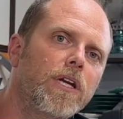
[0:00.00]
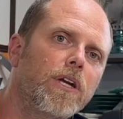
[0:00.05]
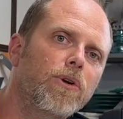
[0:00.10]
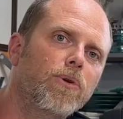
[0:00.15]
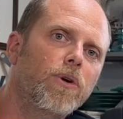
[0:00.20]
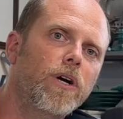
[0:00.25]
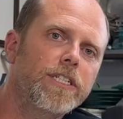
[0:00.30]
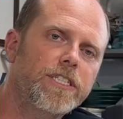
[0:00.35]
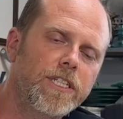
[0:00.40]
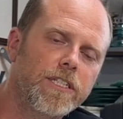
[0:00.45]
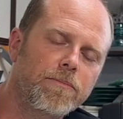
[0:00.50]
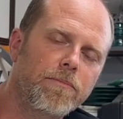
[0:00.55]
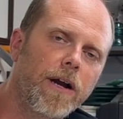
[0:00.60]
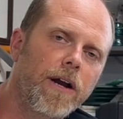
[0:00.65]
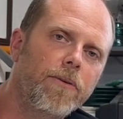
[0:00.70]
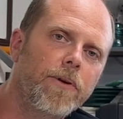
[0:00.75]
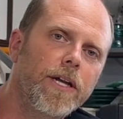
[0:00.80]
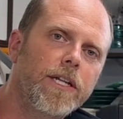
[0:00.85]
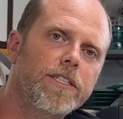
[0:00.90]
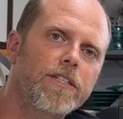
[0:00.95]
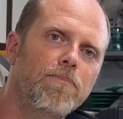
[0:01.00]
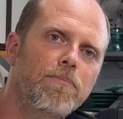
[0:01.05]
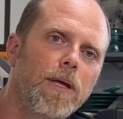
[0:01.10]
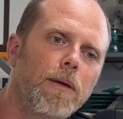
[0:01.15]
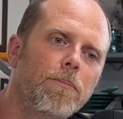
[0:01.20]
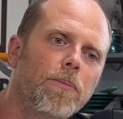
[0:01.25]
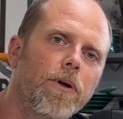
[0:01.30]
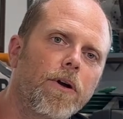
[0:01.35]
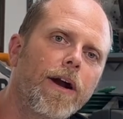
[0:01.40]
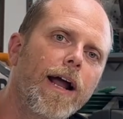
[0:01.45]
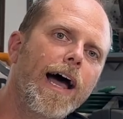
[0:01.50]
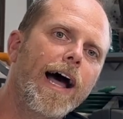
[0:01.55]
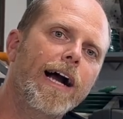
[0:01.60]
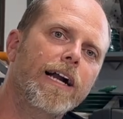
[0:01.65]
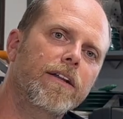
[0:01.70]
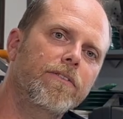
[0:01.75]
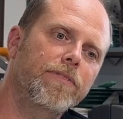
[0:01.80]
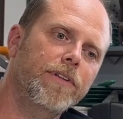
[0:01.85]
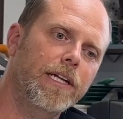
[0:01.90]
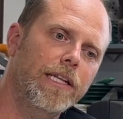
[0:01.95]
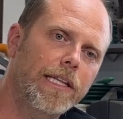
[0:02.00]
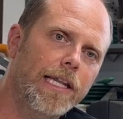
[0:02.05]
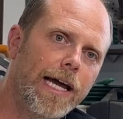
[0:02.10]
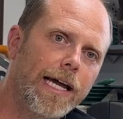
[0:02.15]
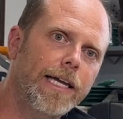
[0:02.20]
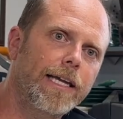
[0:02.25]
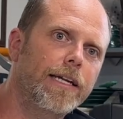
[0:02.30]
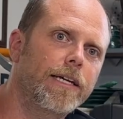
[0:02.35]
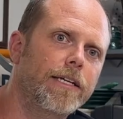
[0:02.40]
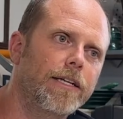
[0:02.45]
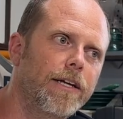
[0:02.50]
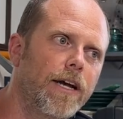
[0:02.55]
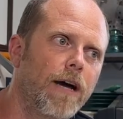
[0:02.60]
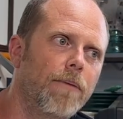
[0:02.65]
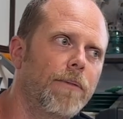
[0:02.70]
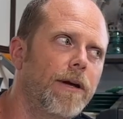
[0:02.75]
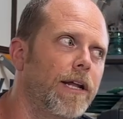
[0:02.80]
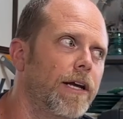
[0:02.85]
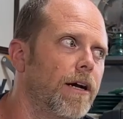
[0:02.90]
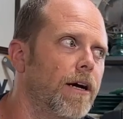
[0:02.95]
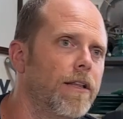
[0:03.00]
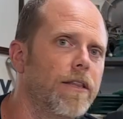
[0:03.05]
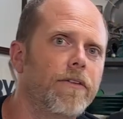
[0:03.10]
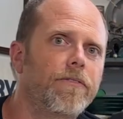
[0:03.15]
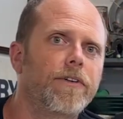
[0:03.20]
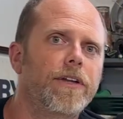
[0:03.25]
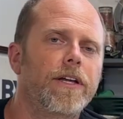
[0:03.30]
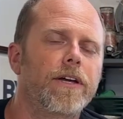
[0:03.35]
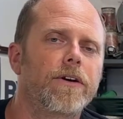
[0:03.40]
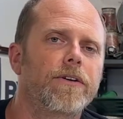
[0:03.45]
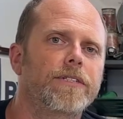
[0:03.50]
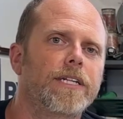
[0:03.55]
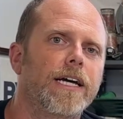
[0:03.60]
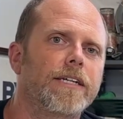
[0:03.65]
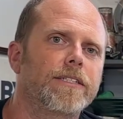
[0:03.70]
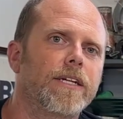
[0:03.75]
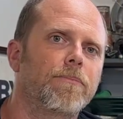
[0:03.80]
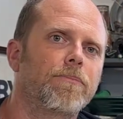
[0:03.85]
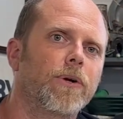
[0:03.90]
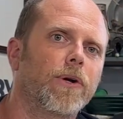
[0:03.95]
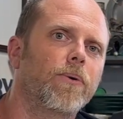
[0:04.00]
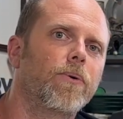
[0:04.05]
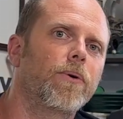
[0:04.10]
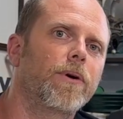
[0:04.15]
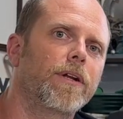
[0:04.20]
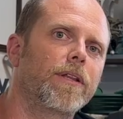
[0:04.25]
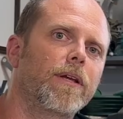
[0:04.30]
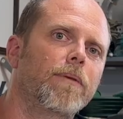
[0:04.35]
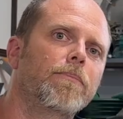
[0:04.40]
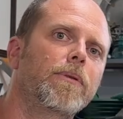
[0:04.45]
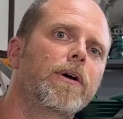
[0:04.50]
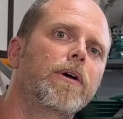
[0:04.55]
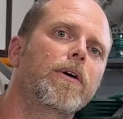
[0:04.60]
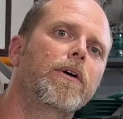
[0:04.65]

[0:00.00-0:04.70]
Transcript: crushes my reach if people aren't actively liking and commenting on the videos as I'm recording them,